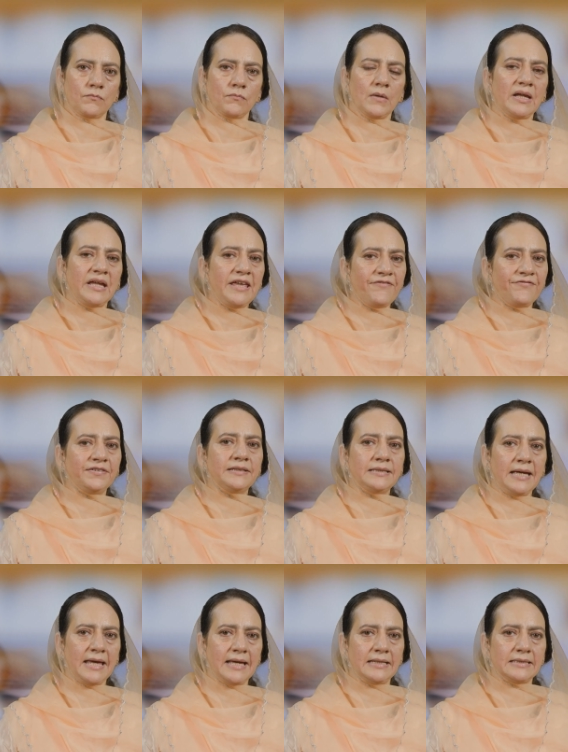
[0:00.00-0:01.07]
He further
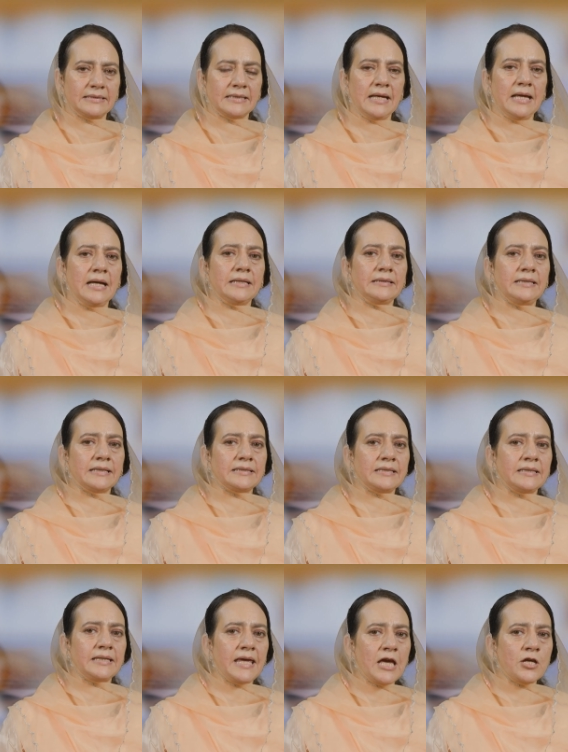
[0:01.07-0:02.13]
held that in
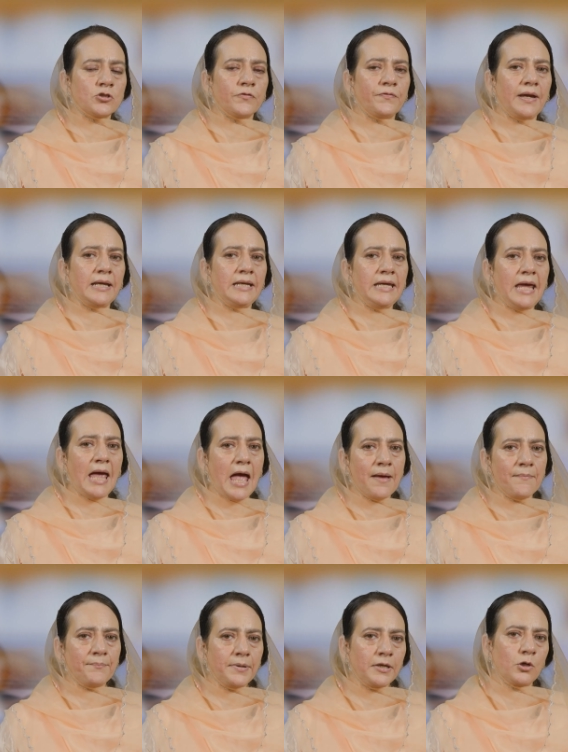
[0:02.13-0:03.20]
case of any
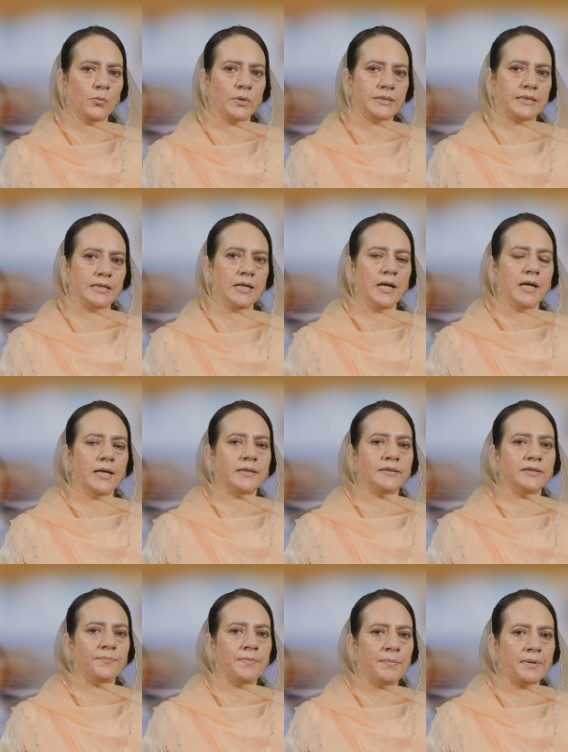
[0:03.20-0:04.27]
ambiguity in the
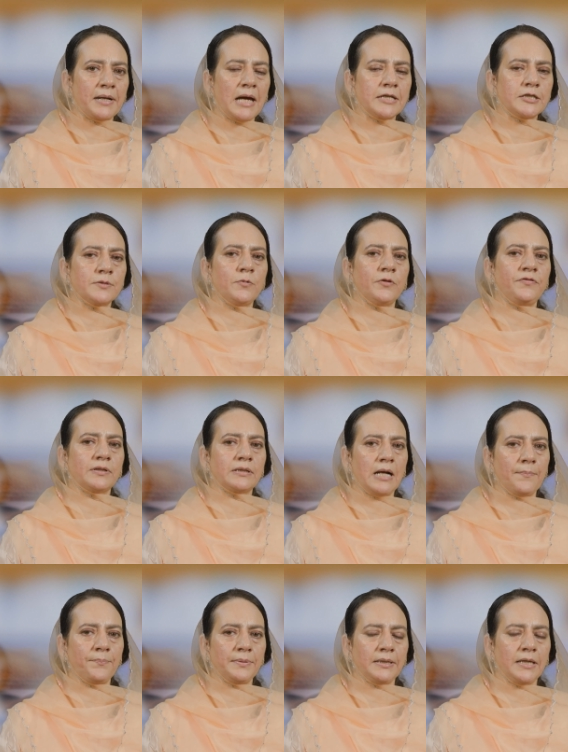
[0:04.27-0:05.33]
memorandum of a
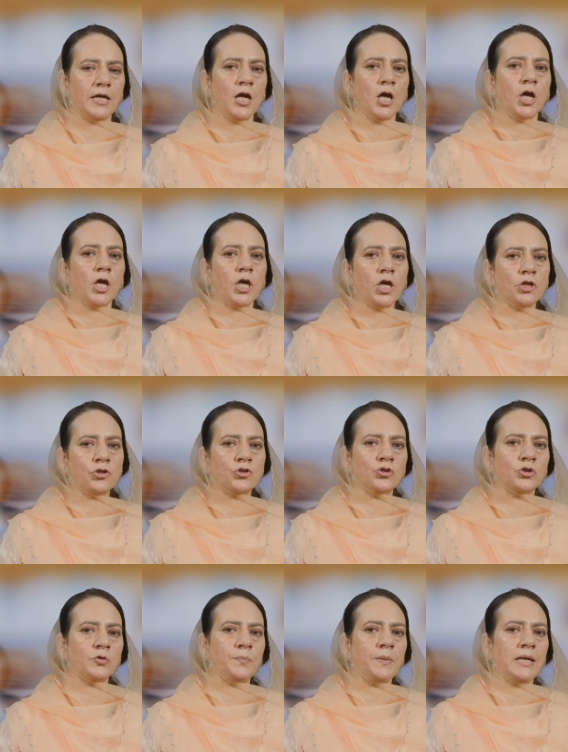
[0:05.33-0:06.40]
company, it
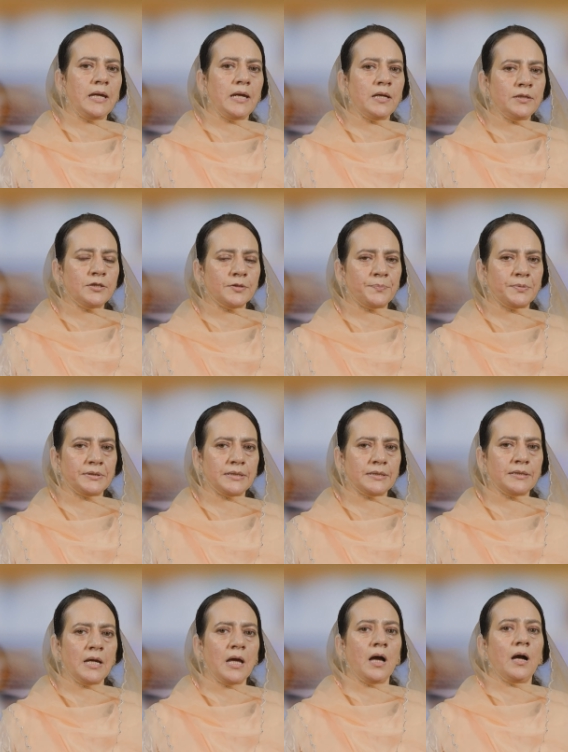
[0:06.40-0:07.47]
should be interpreted
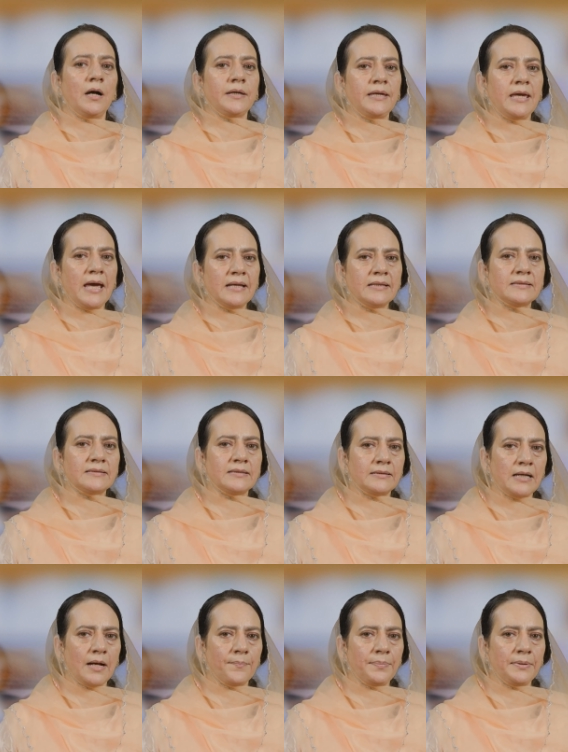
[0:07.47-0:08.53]
against the
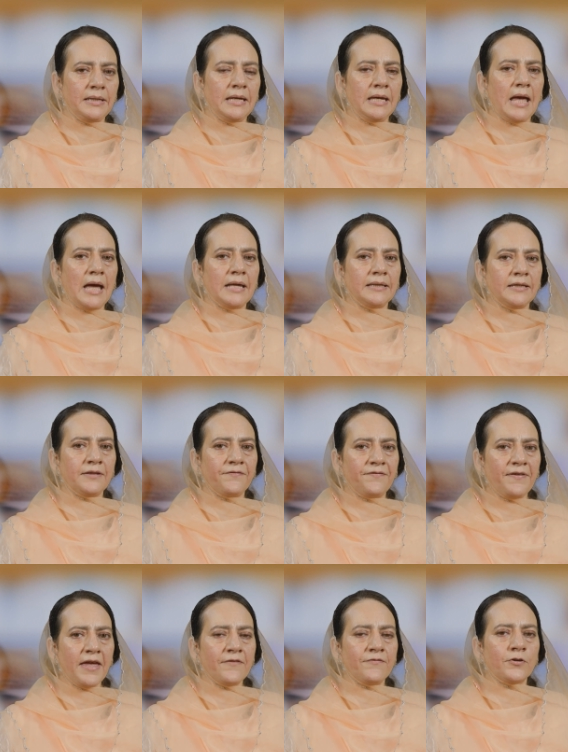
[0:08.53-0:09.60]
company and in
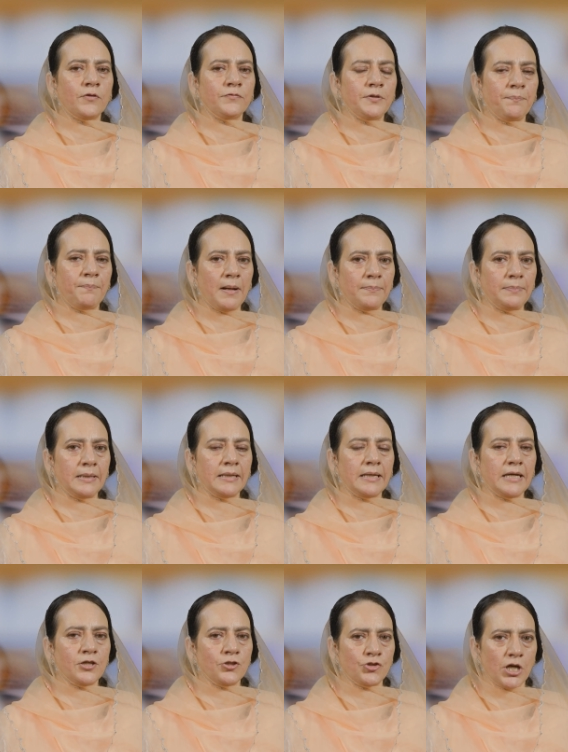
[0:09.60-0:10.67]
favour of the public
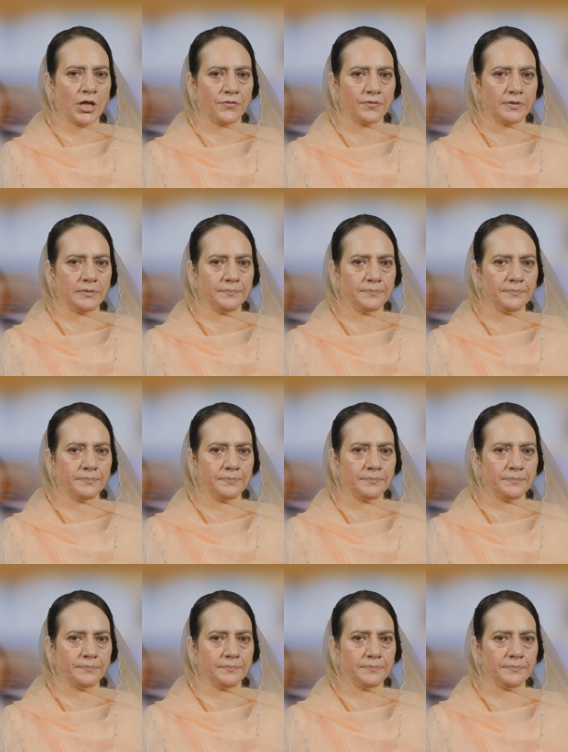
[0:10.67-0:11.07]
in general.